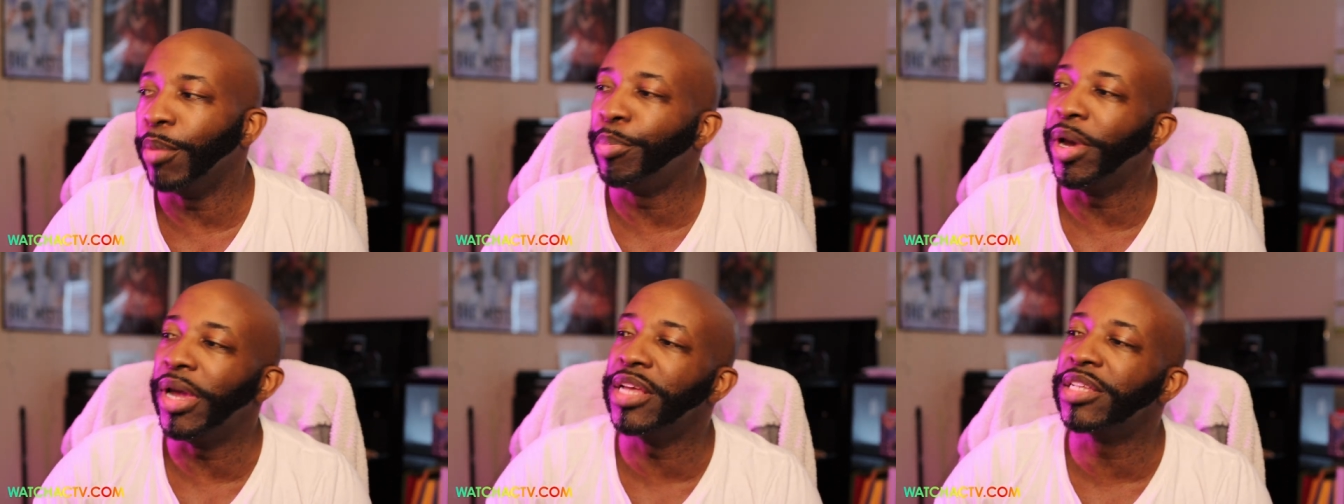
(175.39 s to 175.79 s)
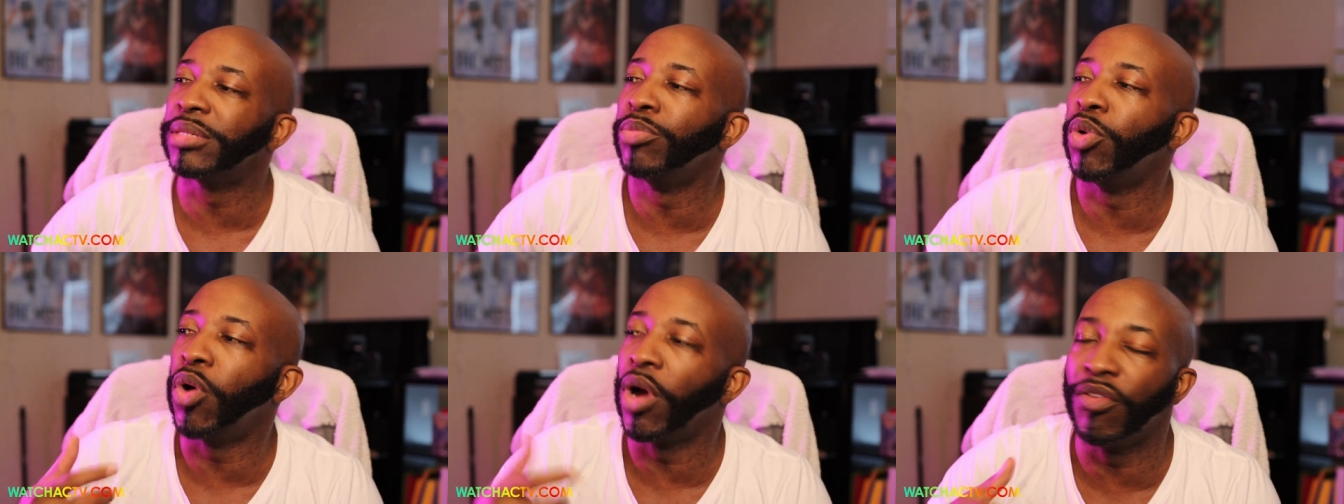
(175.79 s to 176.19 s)
But it's
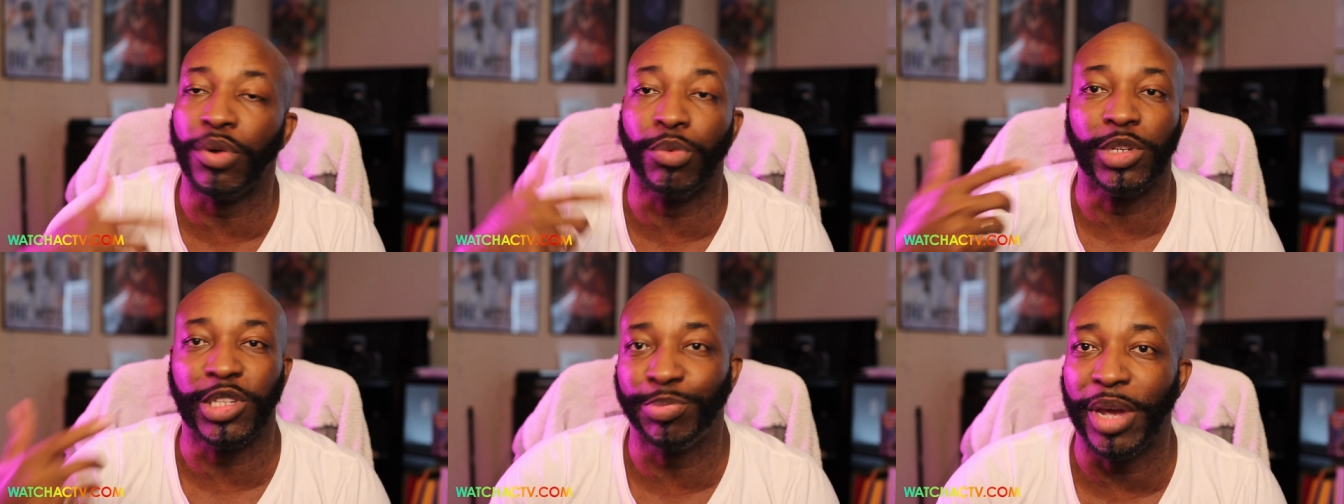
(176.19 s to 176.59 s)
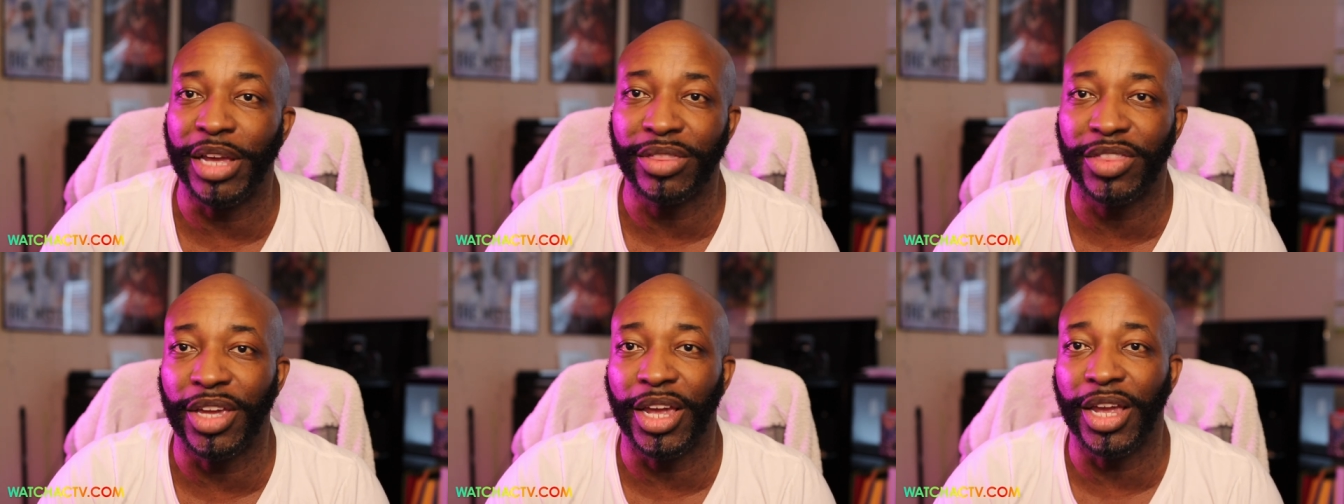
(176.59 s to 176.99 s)
more of a
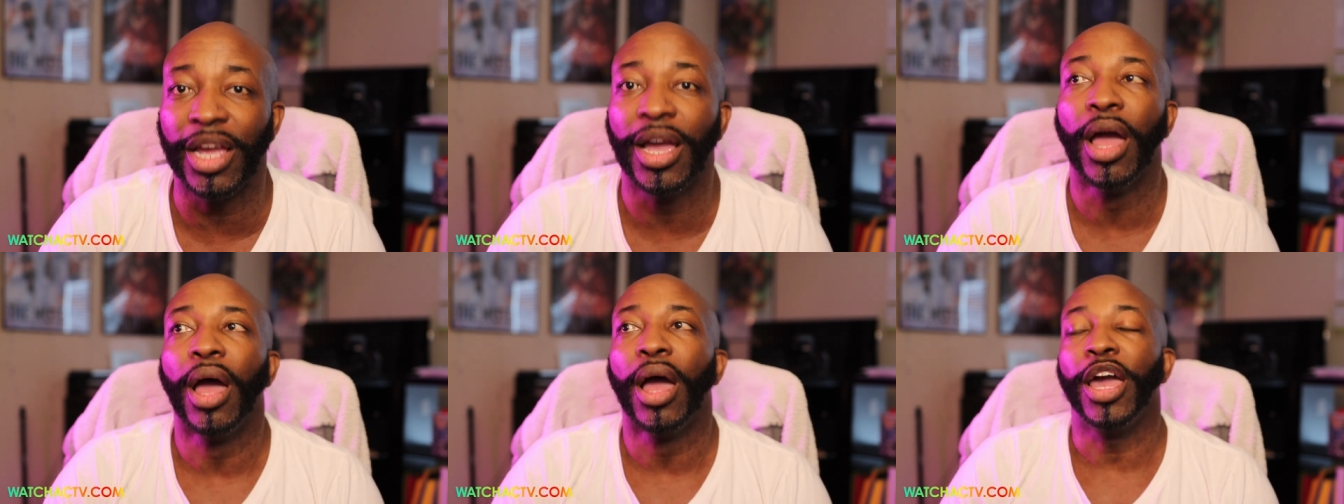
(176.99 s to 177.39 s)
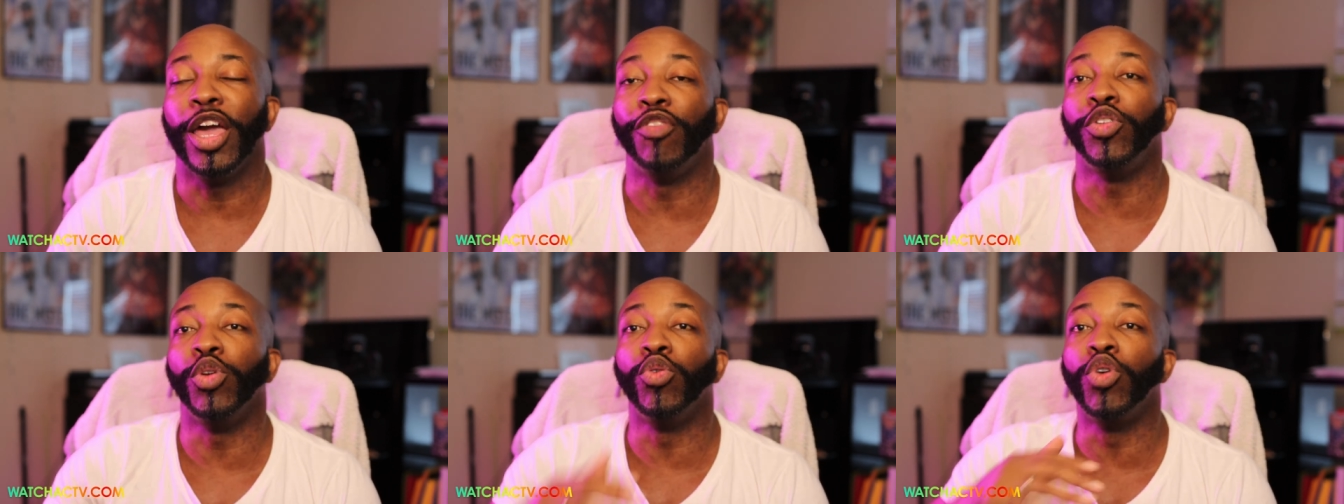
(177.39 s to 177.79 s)
respect thing
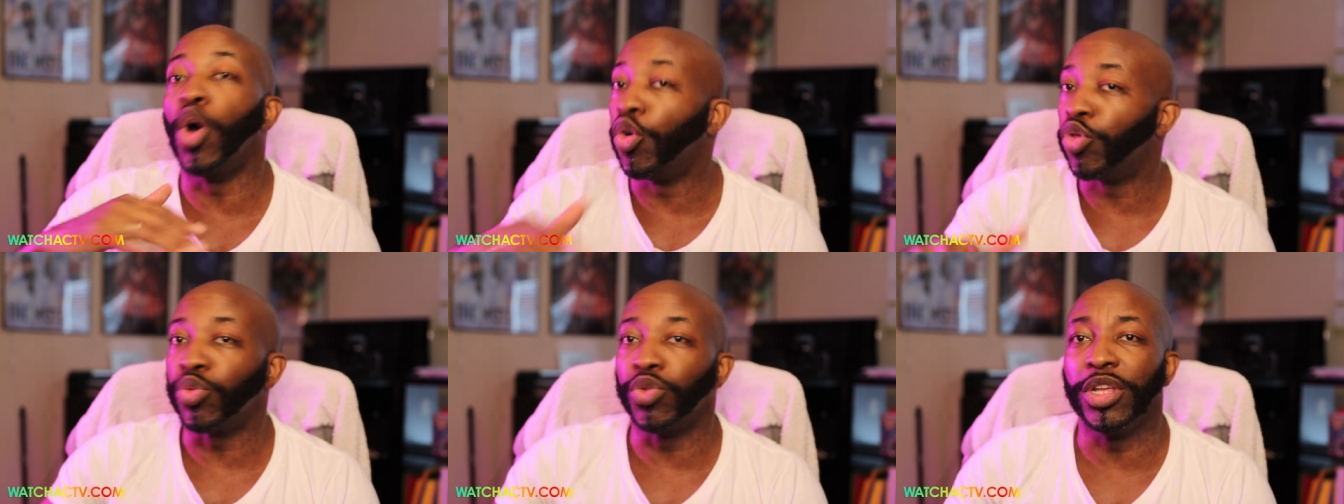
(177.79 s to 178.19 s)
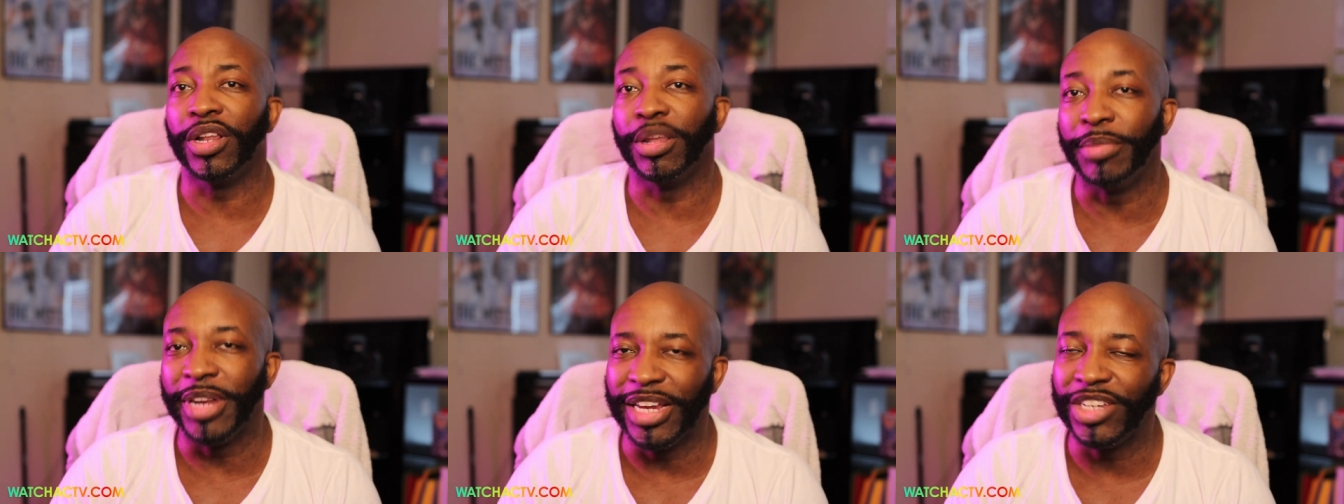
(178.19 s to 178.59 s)
if you go through the
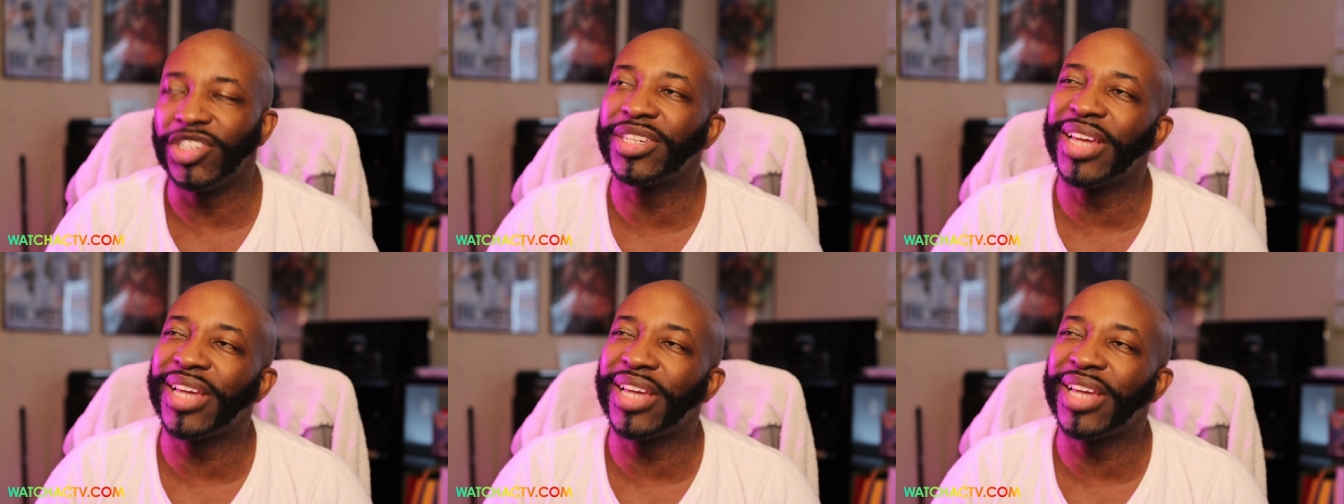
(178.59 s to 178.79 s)
elimination.